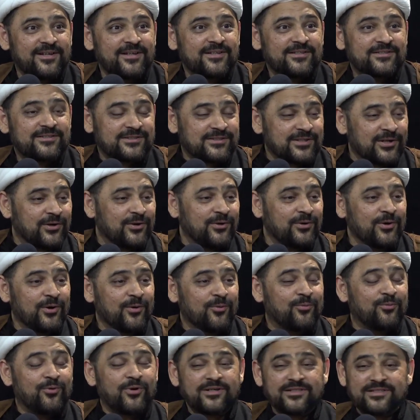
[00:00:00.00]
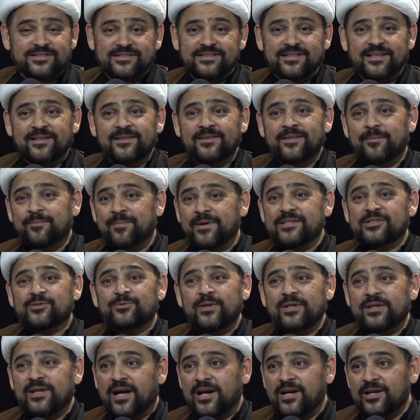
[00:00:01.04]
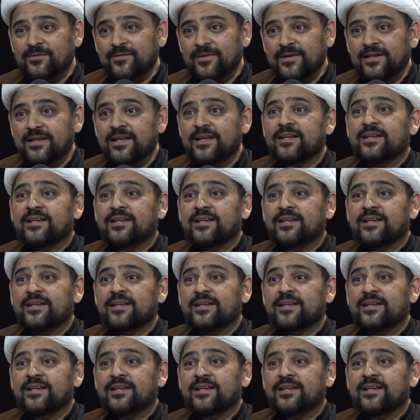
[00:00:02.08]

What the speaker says: So what's the best way out of it?